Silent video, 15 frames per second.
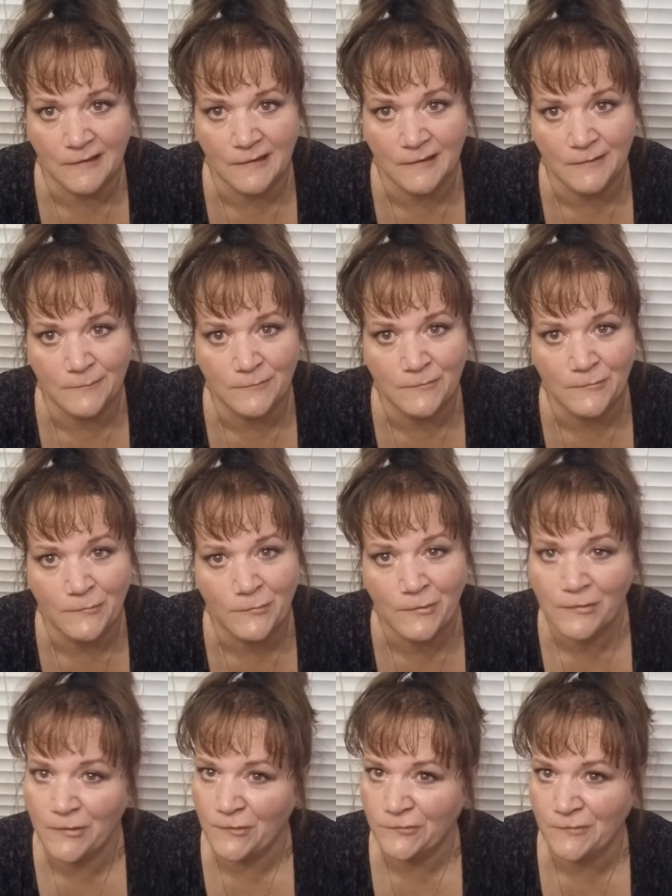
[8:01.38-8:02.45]
um, we'll
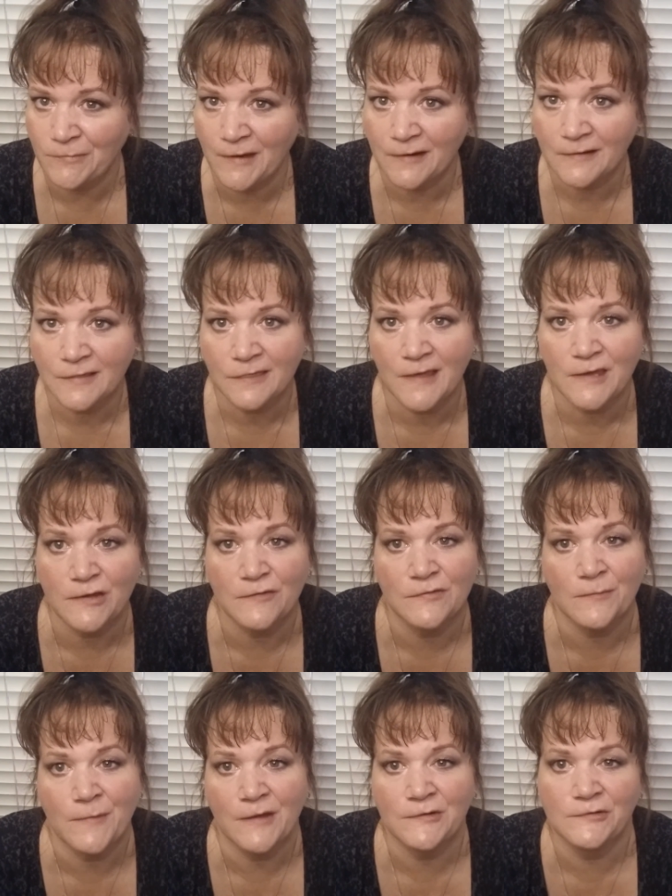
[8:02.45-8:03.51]
go from there. Thank you
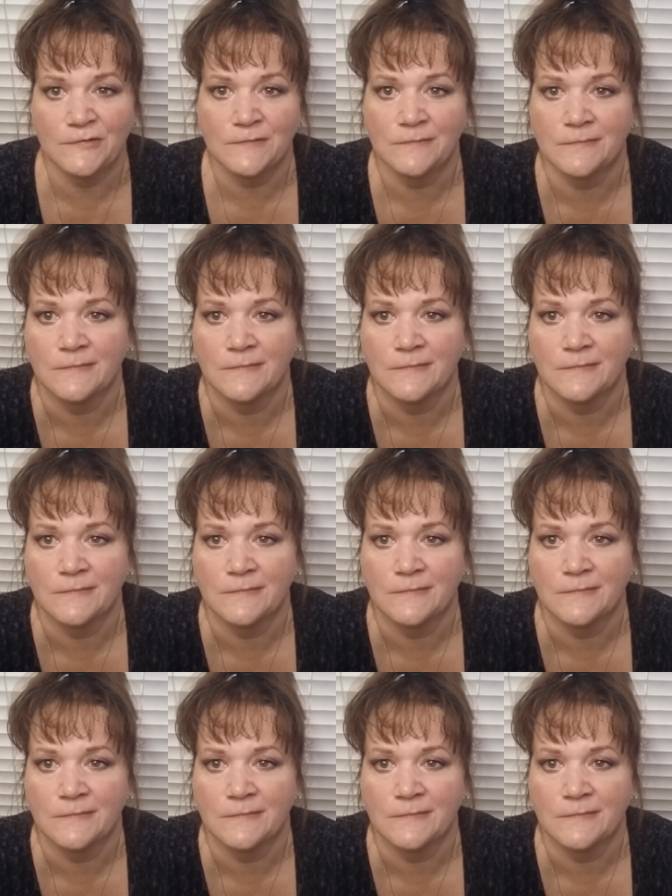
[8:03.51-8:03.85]
so much.